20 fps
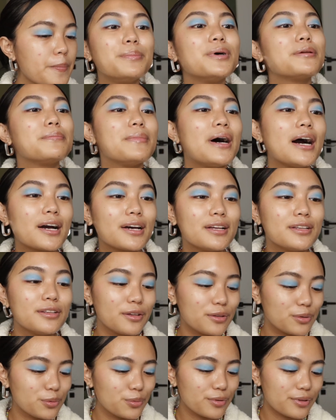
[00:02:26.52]
But back in
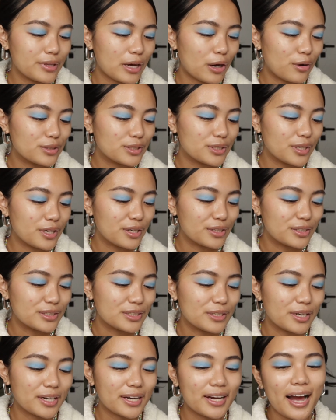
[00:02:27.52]
the
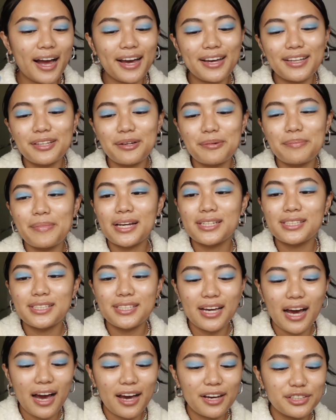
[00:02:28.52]
2000s, the kinda
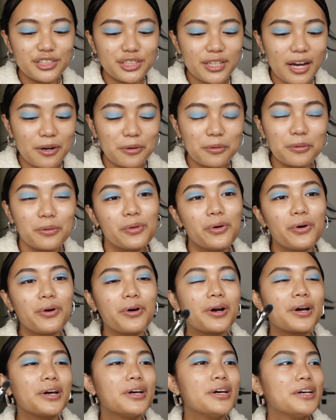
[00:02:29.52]
messy eyeshadow
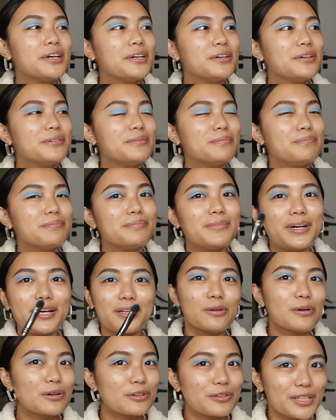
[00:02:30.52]
look,
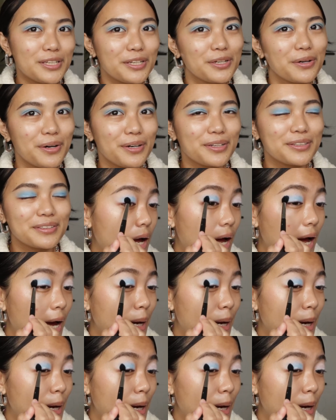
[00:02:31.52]
it looked really good.